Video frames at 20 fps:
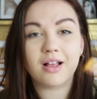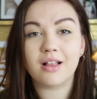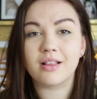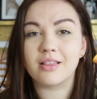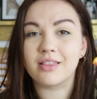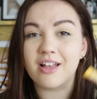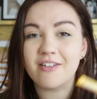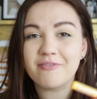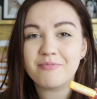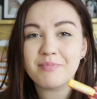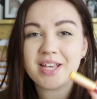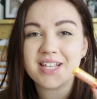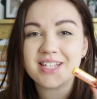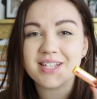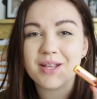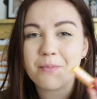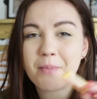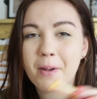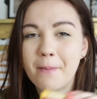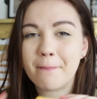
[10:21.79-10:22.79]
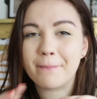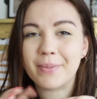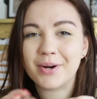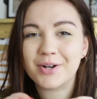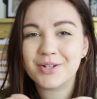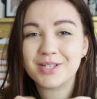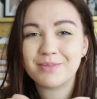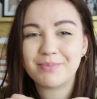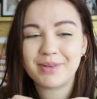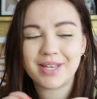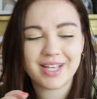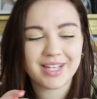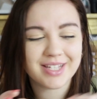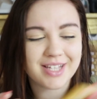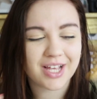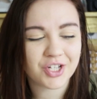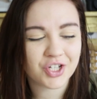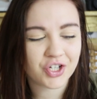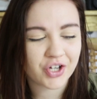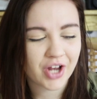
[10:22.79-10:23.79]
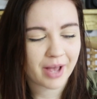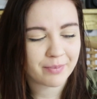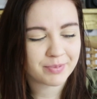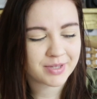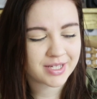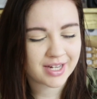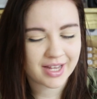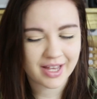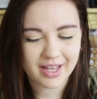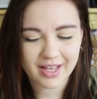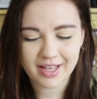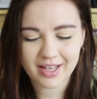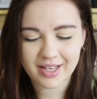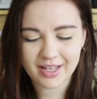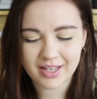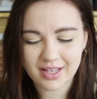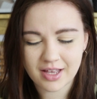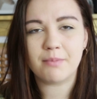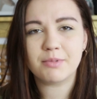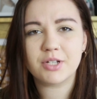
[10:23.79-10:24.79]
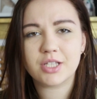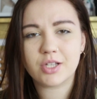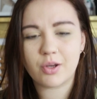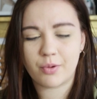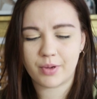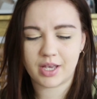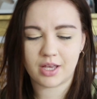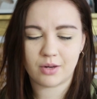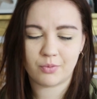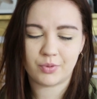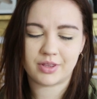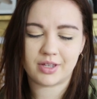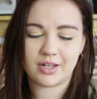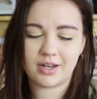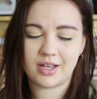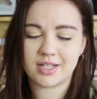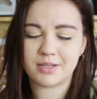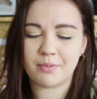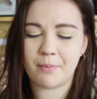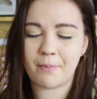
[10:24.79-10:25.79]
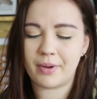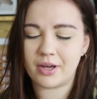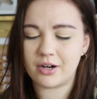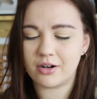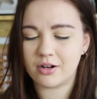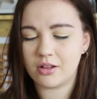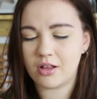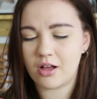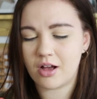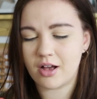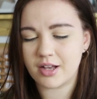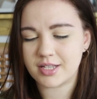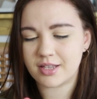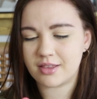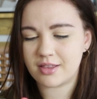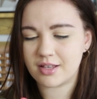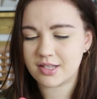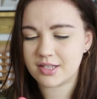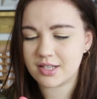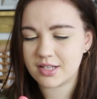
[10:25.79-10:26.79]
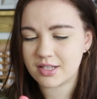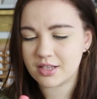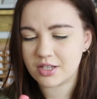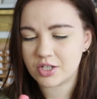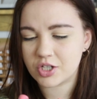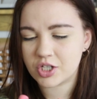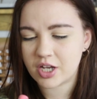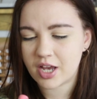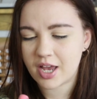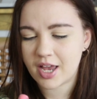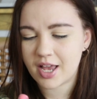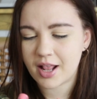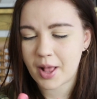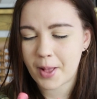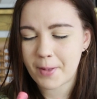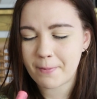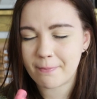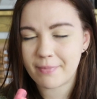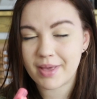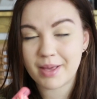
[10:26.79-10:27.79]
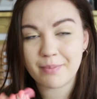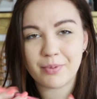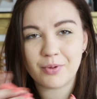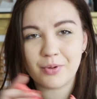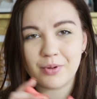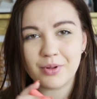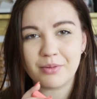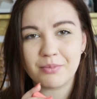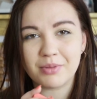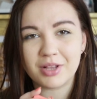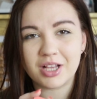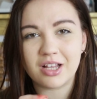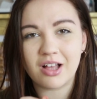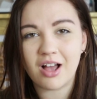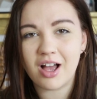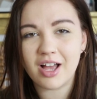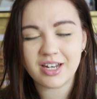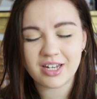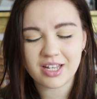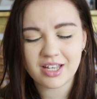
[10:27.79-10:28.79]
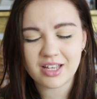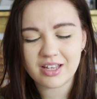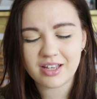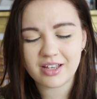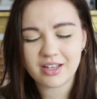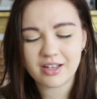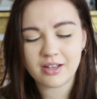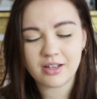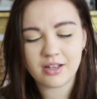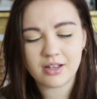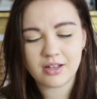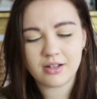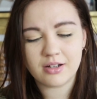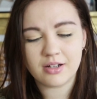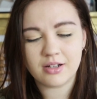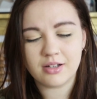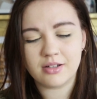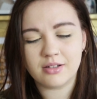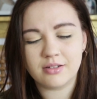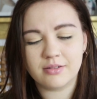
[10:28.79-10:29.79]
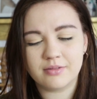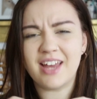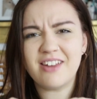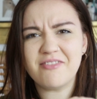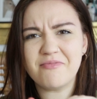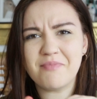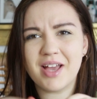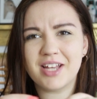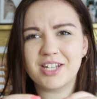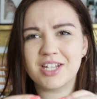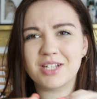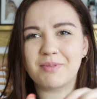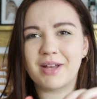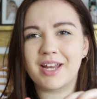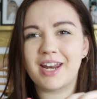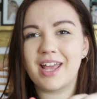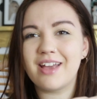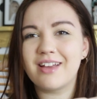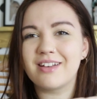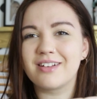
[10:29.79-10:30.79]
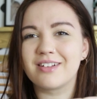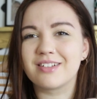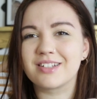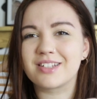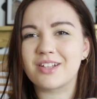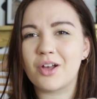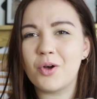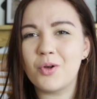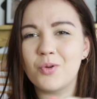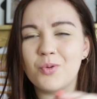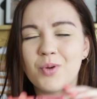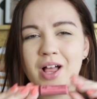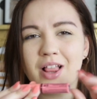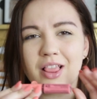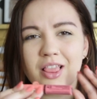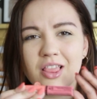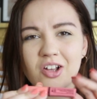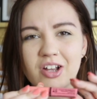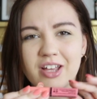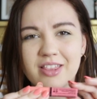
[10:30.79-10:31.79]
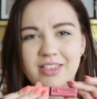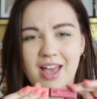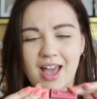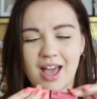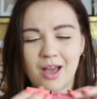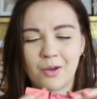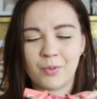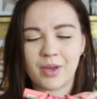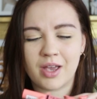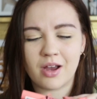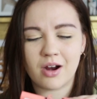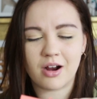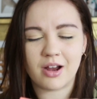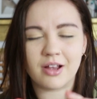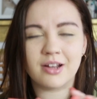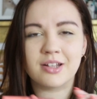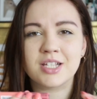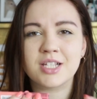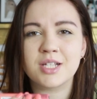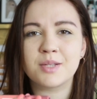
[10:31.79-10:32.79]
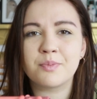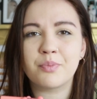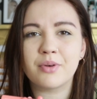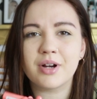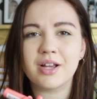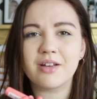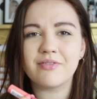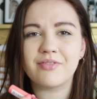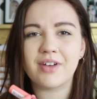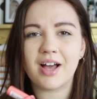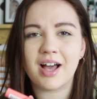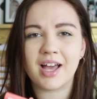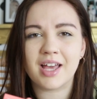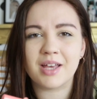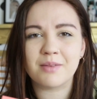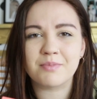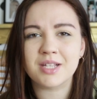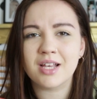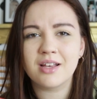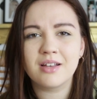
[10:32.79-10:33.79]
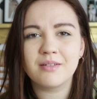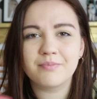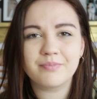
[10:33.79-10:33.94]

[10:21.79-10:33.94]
Love me some Burt's Bees chapstick. I'm just going in with the NYX Butter Gloss. This is in the shade Maple Blondie. Kind of matches my nails. Oh, look at that. We are in spring vibes.